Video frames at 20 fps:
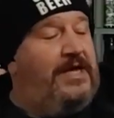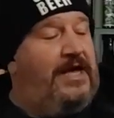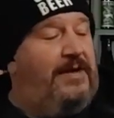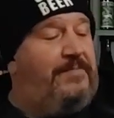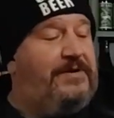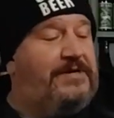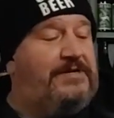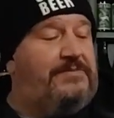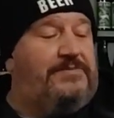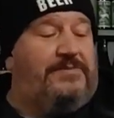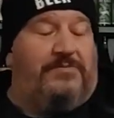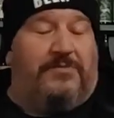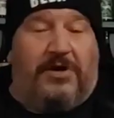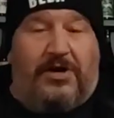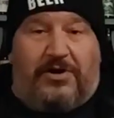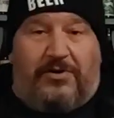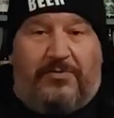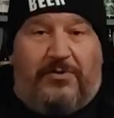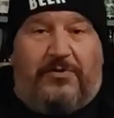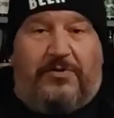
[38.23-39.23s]
I picked up some
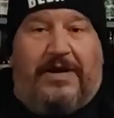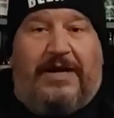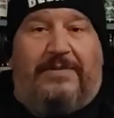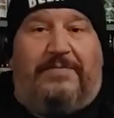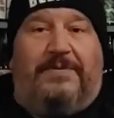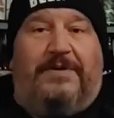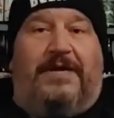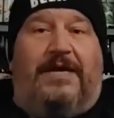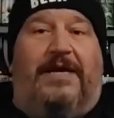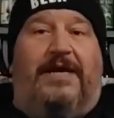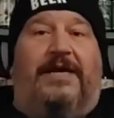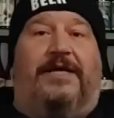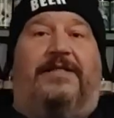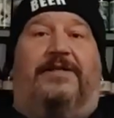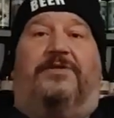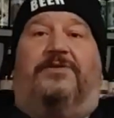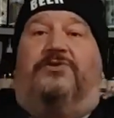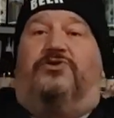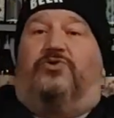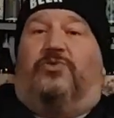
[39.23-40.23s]
Knucklebone IPA,
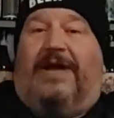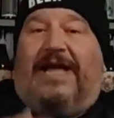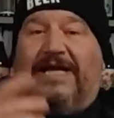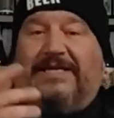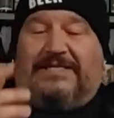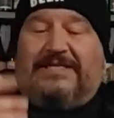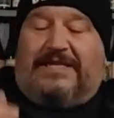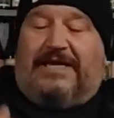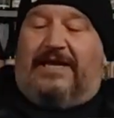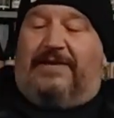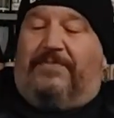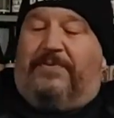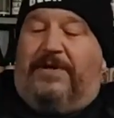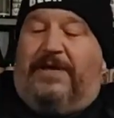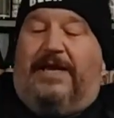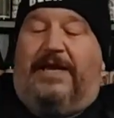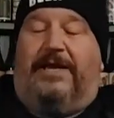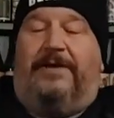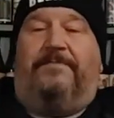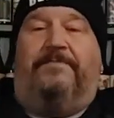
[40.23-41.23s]
the Jurassic
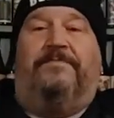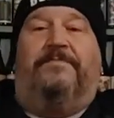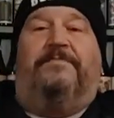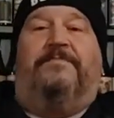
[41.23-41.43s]
IPA.